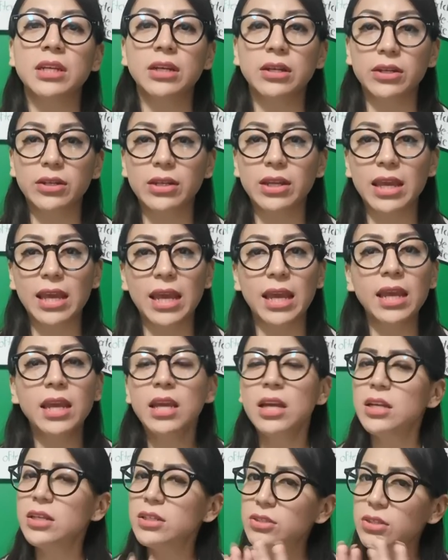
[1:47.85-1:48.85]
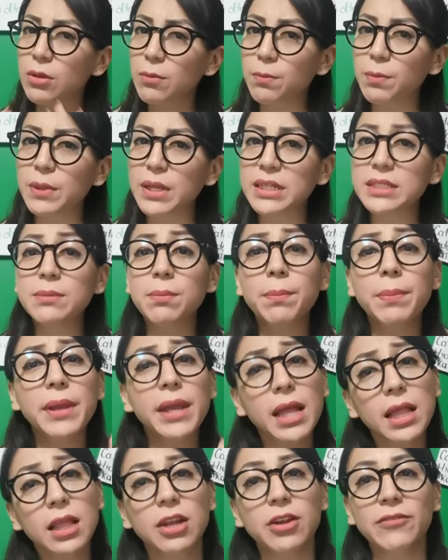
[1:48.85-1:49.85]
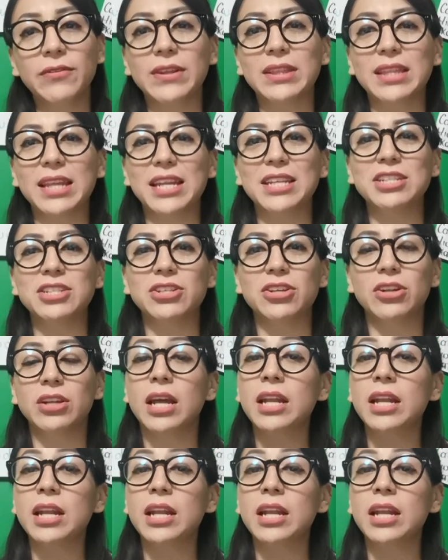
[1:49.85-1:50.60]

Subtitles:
Okay, so please pay a lot of attention,